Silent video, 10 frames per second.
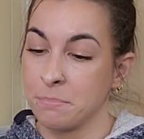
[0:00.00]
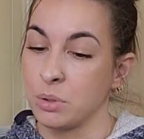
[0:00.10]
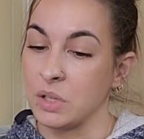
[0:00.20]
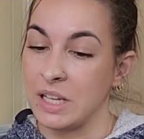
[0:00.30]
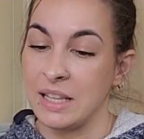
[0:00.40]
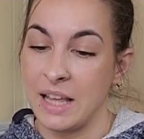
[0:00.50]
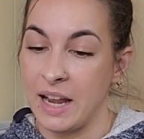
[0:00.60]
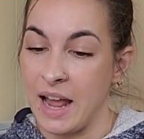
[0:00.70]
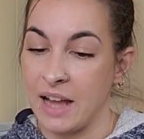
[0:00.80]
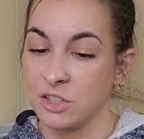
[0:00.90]
put in that
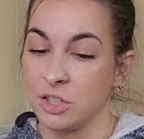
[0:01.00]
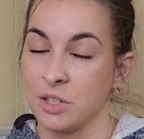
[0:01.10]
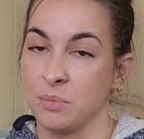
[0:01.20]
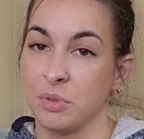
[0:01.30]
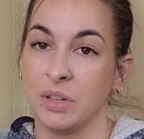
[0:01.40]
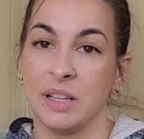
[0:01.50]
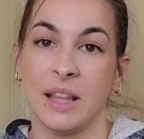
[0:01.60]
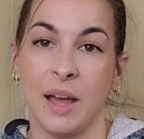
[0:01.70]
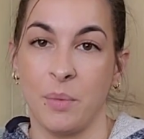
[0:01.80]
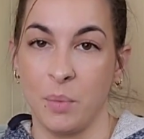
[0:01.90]
action, put in
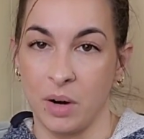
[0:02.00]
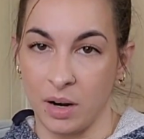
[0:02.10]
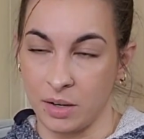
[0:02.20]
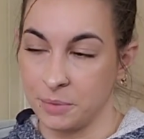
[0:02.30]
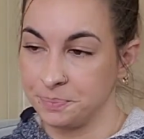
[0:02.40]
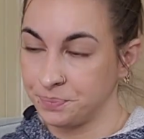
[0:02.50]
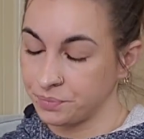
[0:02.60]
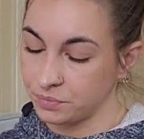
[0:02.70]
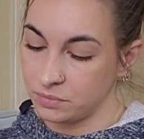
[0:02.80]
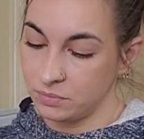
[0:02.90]
that work,
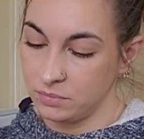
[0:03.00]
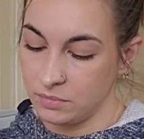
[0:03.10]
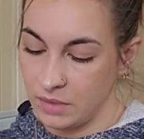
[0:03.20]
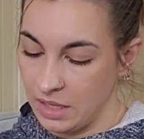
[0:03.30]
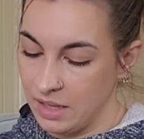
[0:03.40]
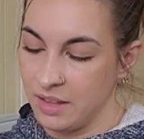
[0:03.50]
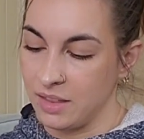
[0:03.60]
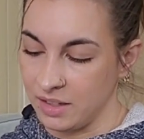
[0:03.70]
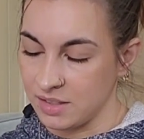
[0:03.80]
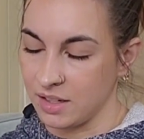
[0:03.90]

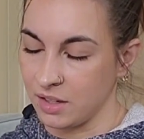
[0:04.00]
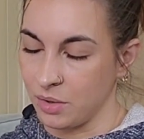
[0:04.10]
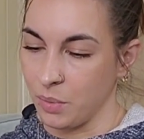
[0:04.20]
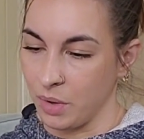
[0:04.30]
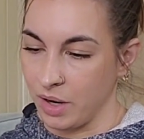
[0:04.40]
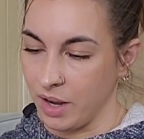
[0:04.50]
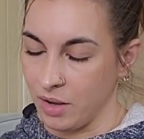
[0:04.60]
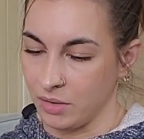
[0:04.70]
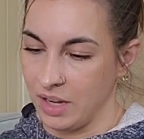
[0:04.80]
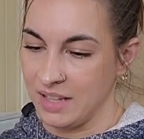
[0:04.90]
things are going to work
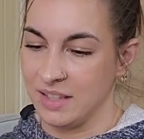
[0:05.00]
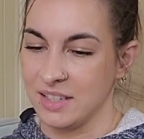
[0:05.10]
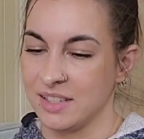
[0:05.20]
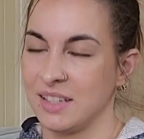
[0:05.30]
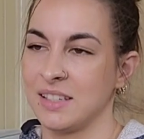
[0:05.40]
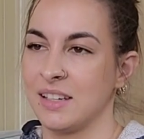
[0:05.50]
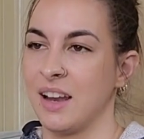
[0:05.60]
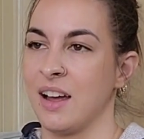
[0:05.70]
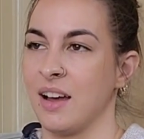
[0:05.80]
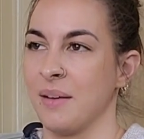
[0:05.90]
out. If this isn't,
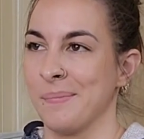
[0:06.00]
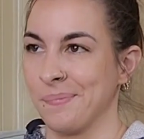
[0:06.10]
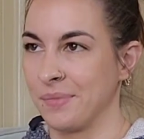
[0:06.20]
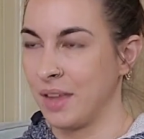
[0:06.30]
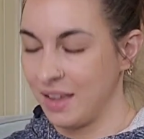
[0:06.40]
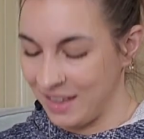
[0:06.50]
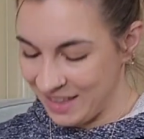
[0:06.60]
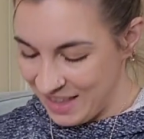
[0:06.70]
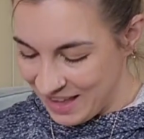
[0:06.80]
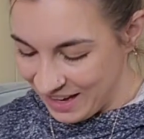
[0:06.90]

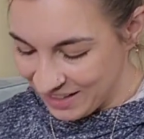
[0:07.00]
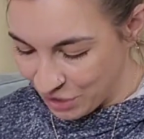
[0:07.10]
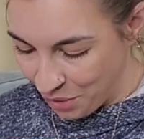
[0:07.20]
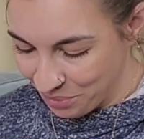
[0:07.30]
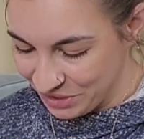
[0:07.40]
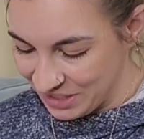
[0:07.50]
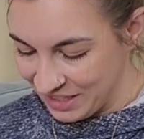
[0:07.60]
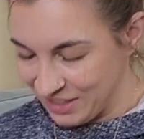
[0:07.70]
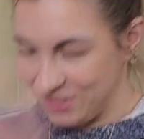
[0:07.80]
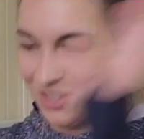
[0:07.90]
it's almost
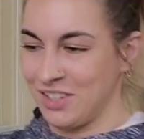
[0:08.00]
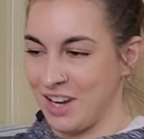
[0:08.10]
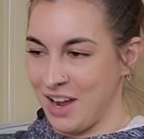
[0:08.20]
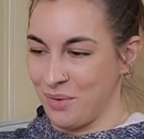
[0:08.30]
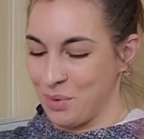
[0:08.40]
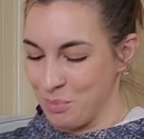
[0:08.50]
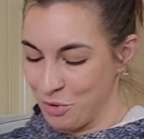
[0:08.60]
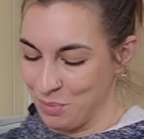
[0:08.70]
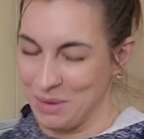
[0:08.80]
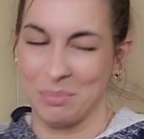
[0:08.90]
like it's a tower
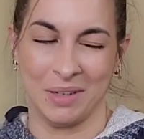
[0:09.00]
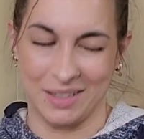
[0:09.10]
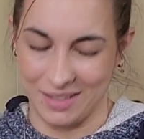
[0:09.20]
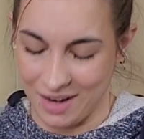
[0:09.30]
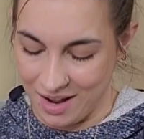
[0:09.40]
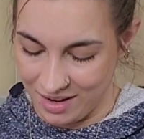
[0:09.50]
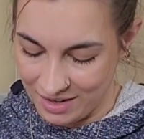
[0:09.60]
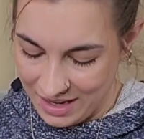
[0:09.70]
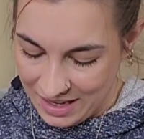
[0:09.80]
moment, but it's not.